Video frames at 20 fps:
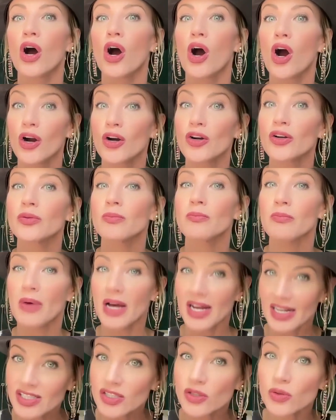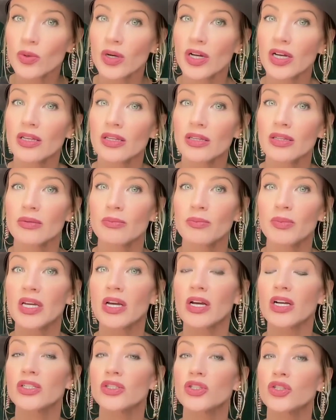aren't messed with,
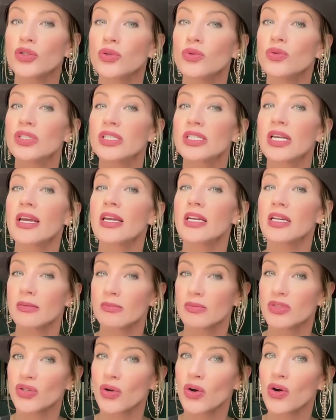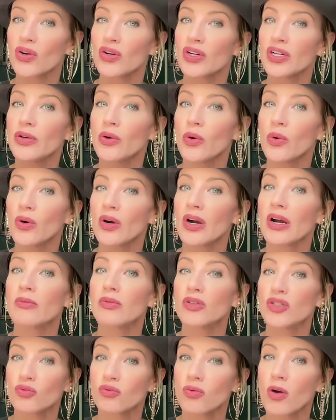because you saying I'm sorry or I
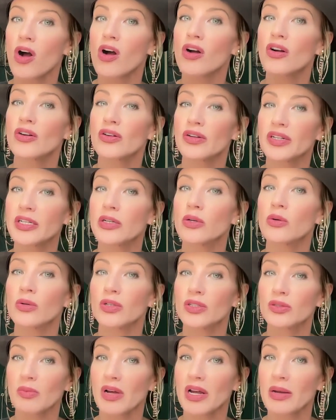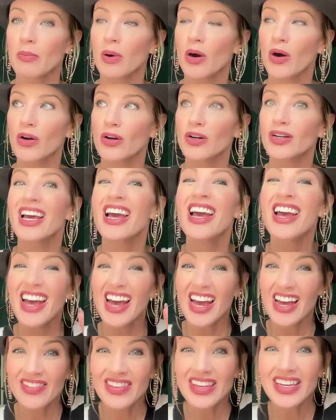was wrong or here was my part
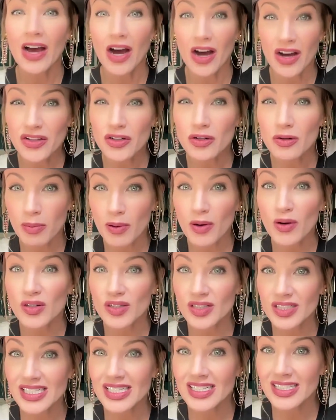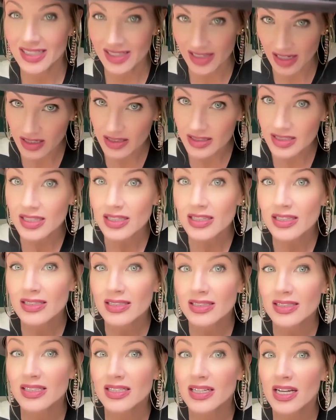and the other person
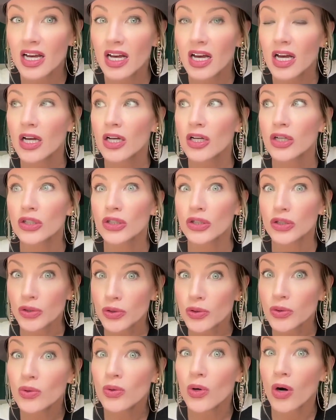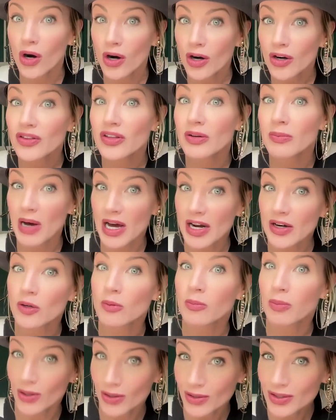doesn't, you are the better
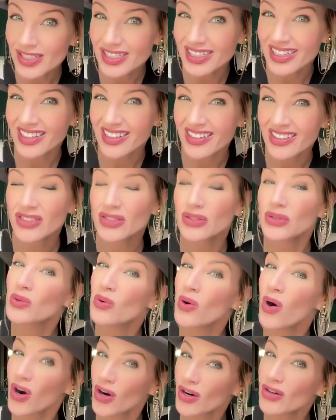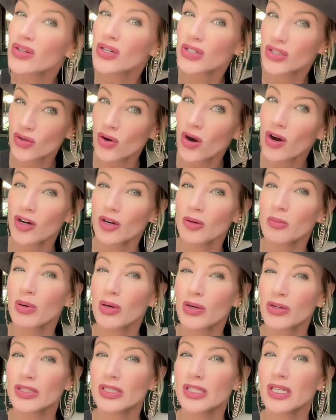person. You are the stronger
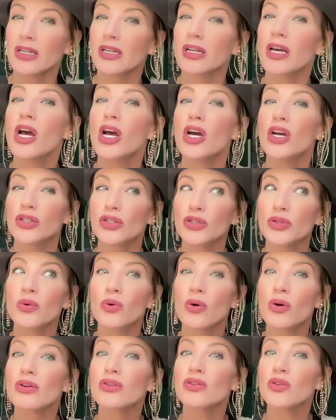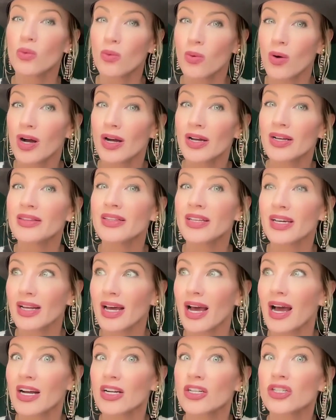person. You are the one that
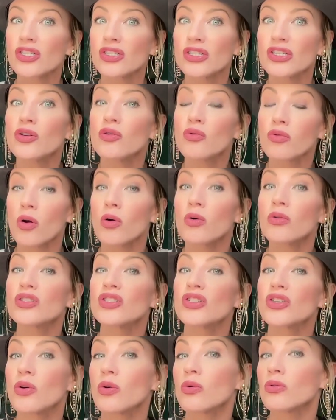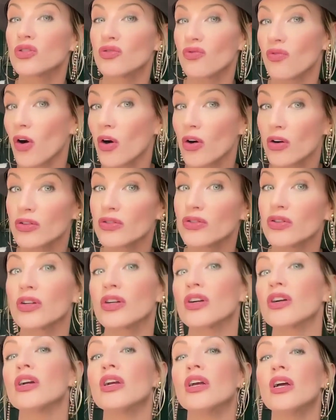actually grows and goes
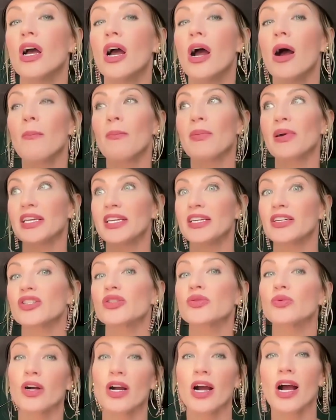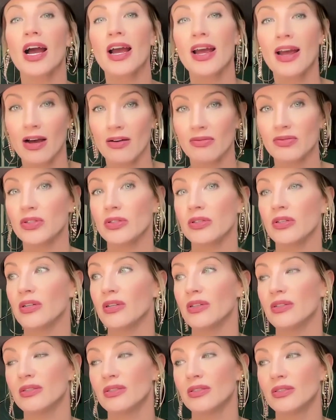farther. But here's where I have to
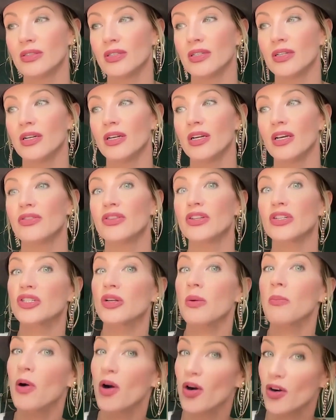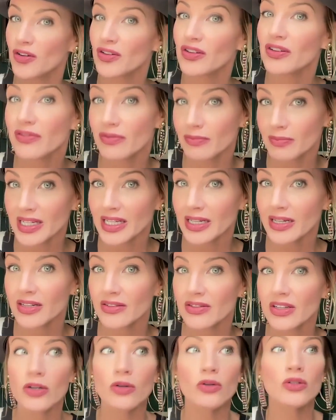learn. There's a part of me
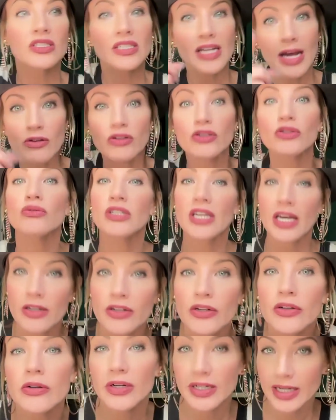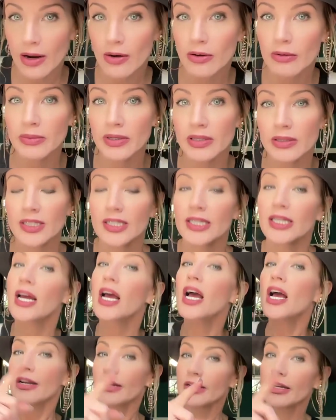that goes, now you take your accountability.
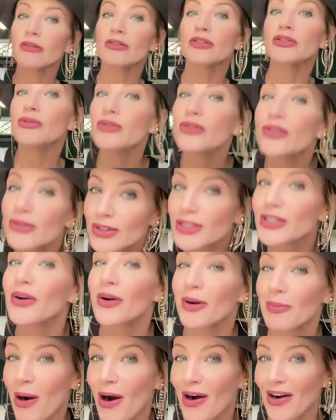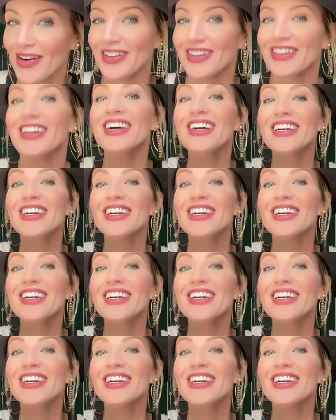Now you do your part.